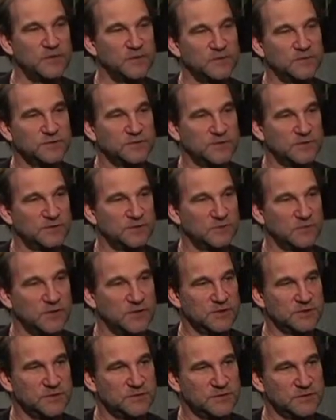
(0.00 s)
in those
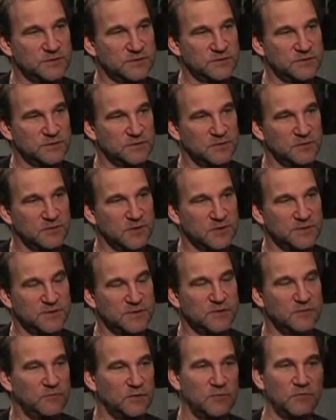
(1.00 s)
situations. You know, I
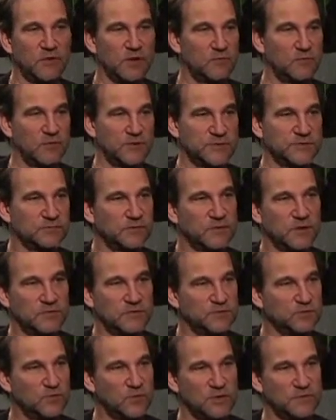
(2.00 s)
did a rewrite once where I
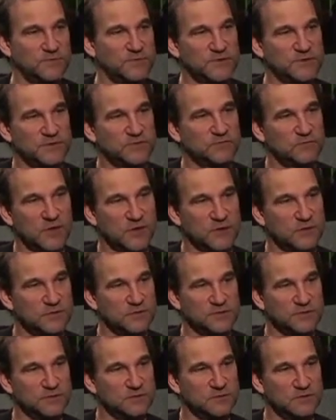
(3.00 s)
was one of 6
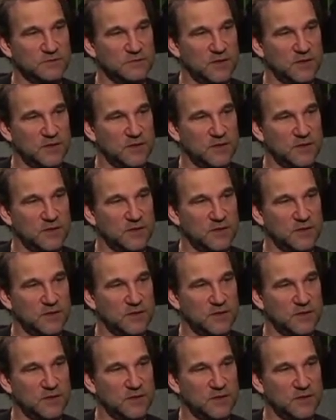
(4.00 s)
writers, and